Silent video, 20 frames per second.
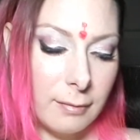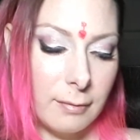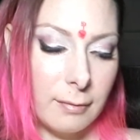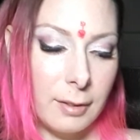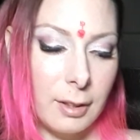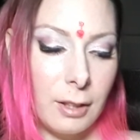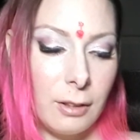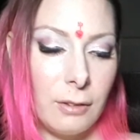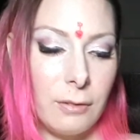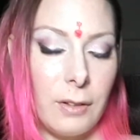
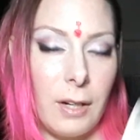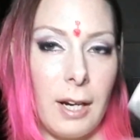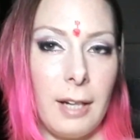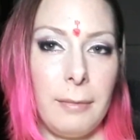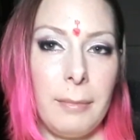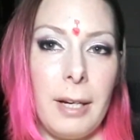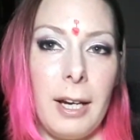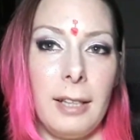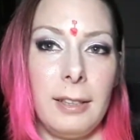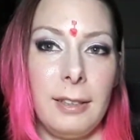The divine
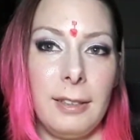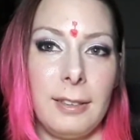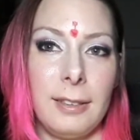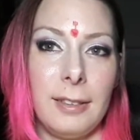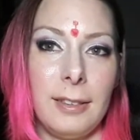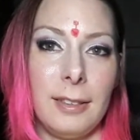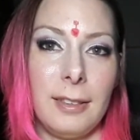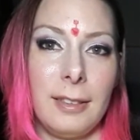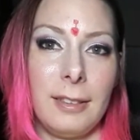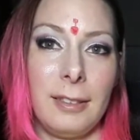
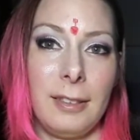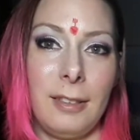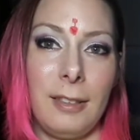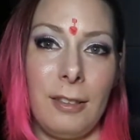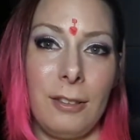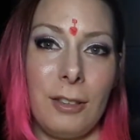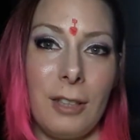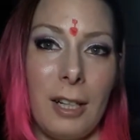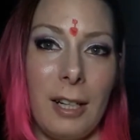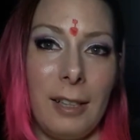masculine's
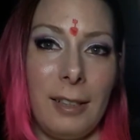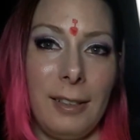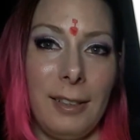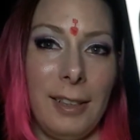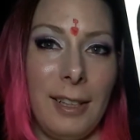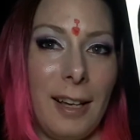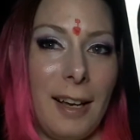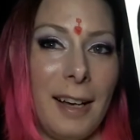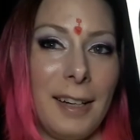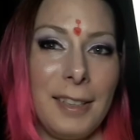still got a
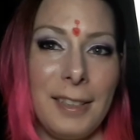lot